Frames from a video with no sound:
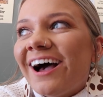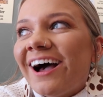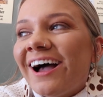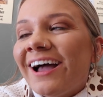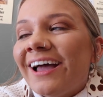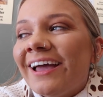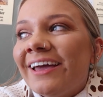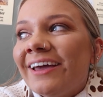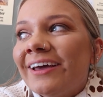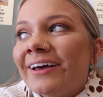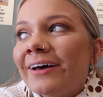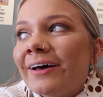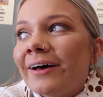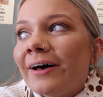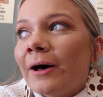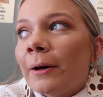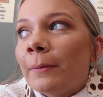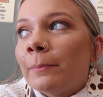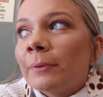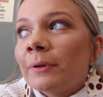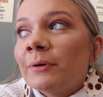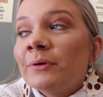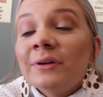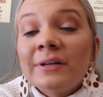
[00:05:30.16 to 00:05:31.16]
I
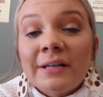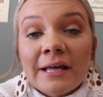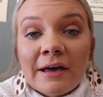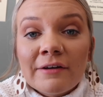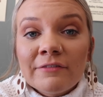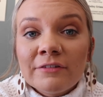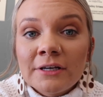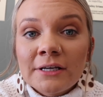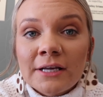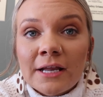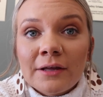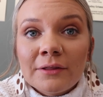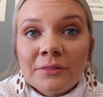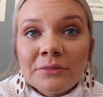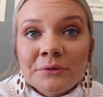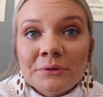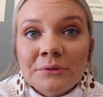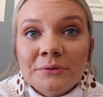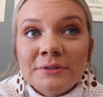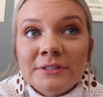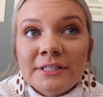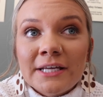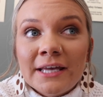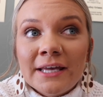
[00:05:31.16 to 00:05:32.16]
uploaded every day
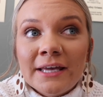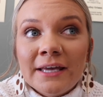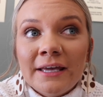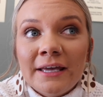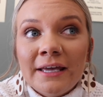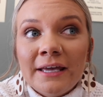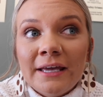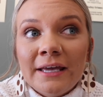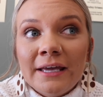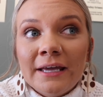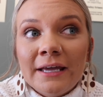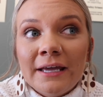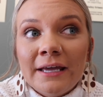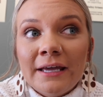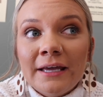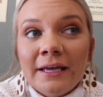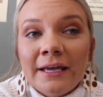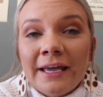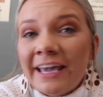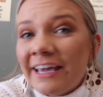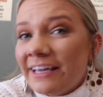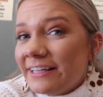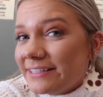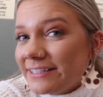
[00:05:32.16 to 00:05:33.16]
through
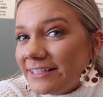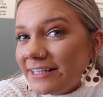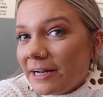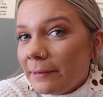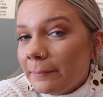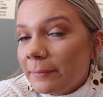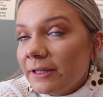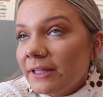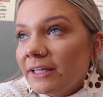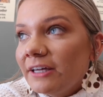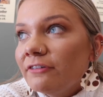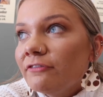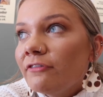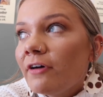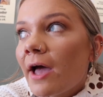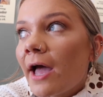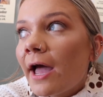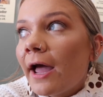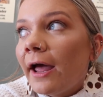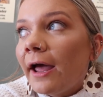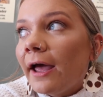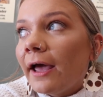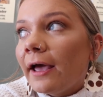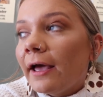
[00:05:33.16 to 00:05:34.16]
day 18, I believe.
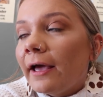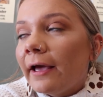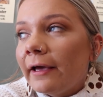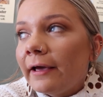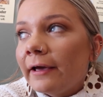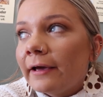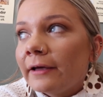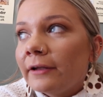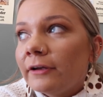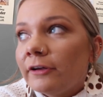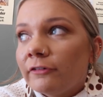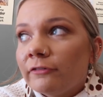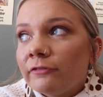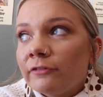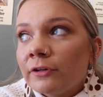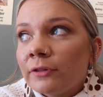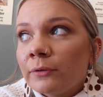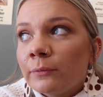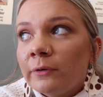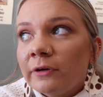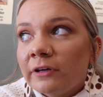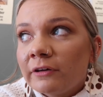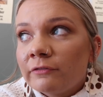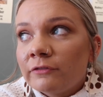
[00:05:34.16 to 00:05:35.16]
And for
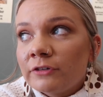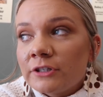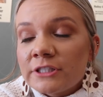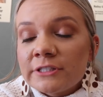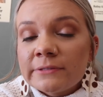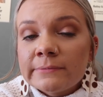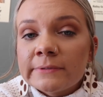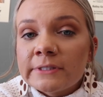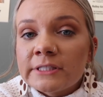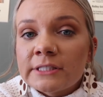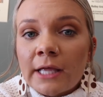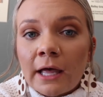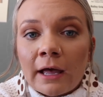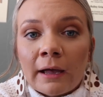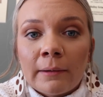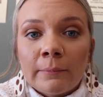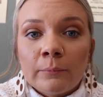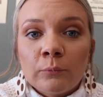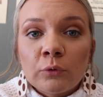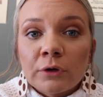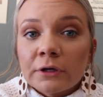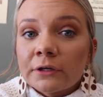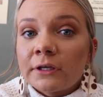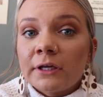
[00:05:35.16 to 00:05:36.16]
the week of Christmas,
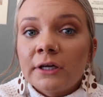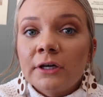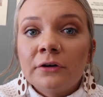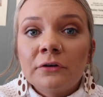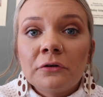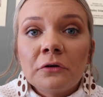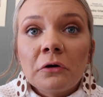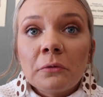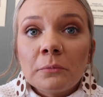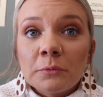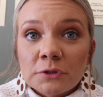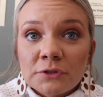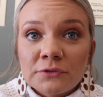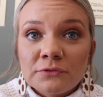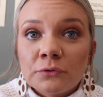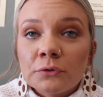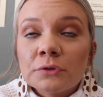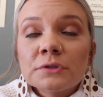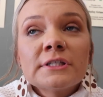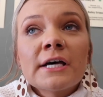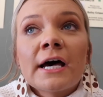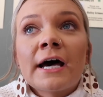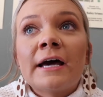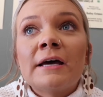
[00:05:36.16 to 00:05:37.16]
I'm working almost
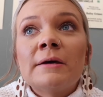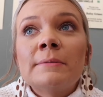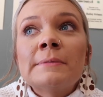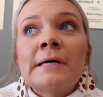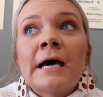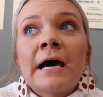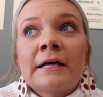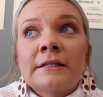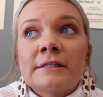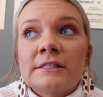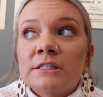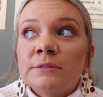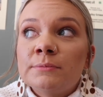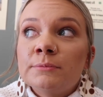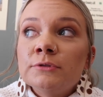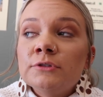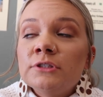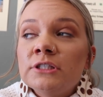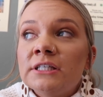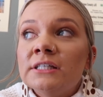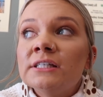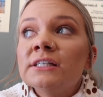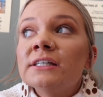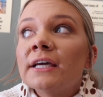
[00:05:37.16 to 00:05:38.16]
full time at this
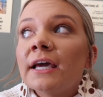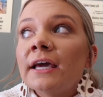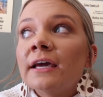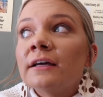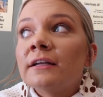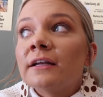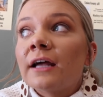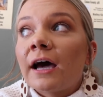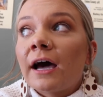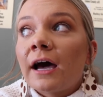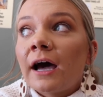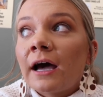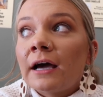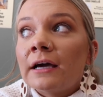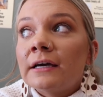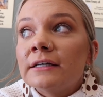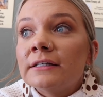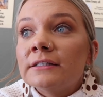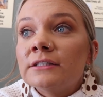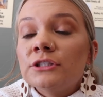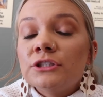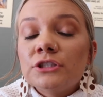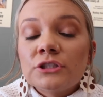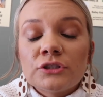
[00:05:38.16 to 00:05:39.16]
boutique and
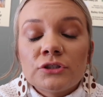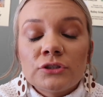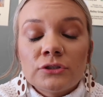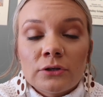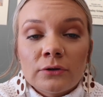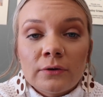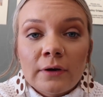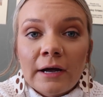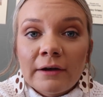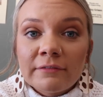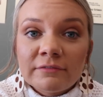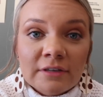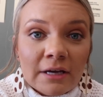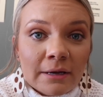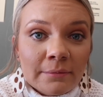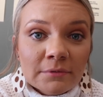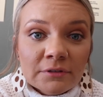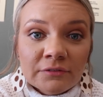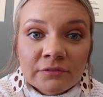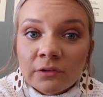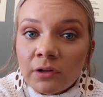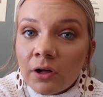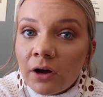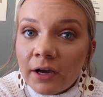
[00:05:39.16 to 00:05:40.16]
I just don't have time
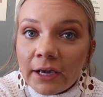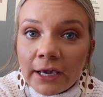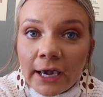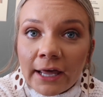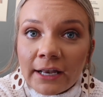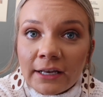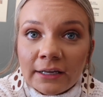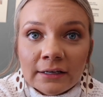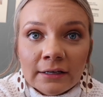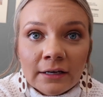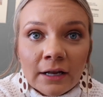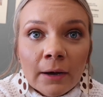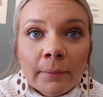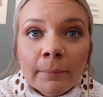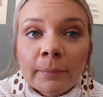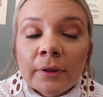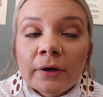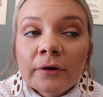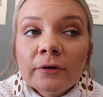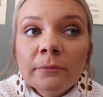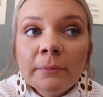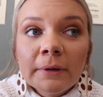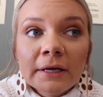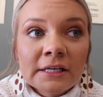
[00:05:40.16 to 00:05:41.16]
to vlog, edit, and
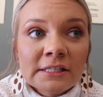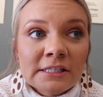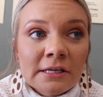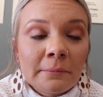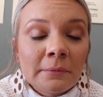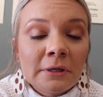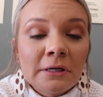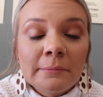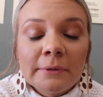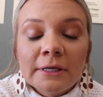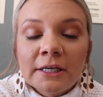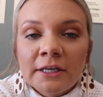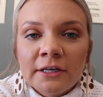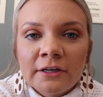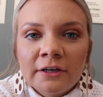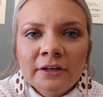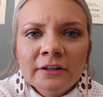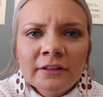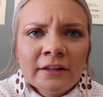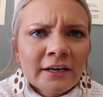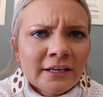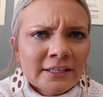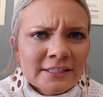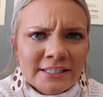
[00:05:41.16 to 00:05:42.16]
upload because I'm gonna be
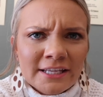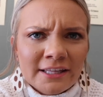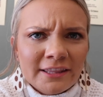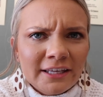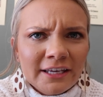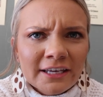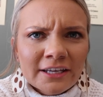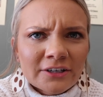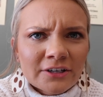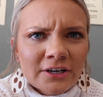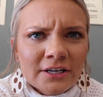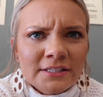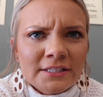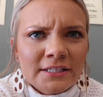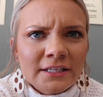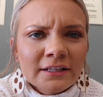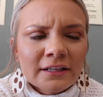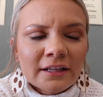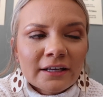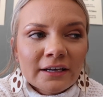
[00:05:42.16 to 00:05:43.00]
here. Like, it's nothing interesting.